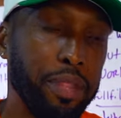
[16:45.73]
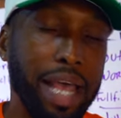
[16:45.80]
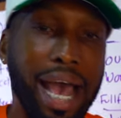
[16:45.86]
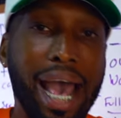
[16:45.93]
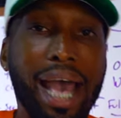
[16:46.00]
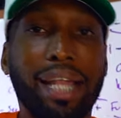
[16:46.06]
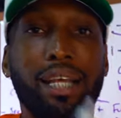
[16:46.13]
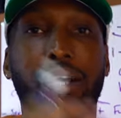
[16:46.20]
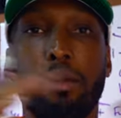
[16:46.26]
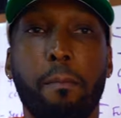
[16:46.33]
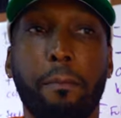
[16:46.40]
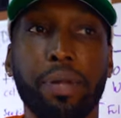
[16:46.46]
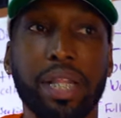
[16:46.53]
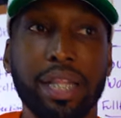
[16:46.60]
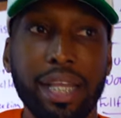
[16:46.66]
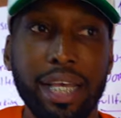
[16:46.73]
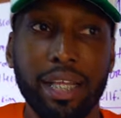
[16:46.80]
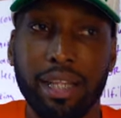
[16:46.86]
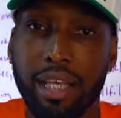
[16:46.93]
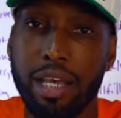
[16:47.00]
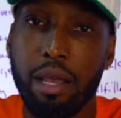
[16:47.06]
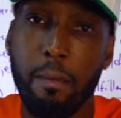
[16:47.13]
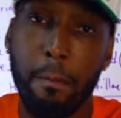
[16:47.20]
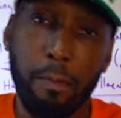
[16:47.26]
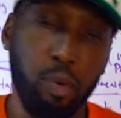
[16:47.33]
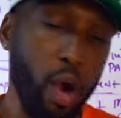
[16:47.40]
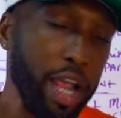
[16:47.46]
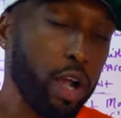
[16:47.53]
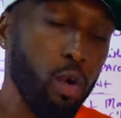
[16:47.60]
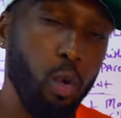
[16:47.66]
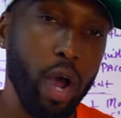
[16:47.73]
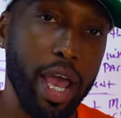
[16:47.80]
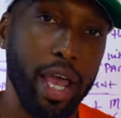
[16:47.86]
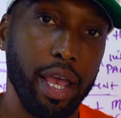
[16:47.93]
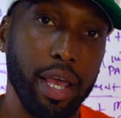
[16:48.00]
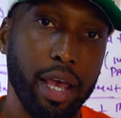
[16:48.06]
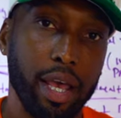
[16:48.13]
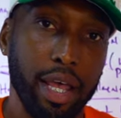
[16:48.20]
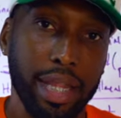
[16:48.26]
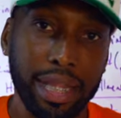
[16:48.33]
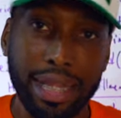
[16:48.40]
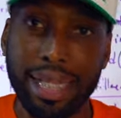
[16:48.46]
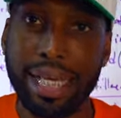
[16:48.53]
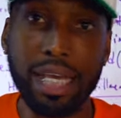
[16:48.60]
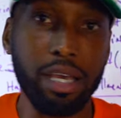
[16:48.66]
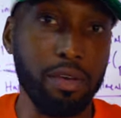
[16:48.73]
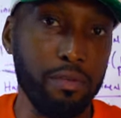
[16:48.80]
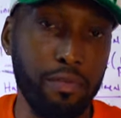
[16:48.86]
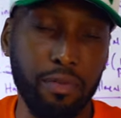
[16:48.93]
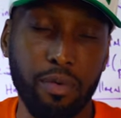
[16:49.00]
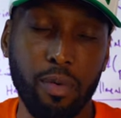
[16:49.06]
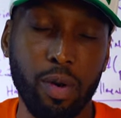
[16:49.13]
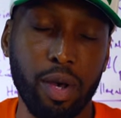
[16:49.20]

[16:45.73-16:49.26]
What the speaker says: I had to completely break away, leave,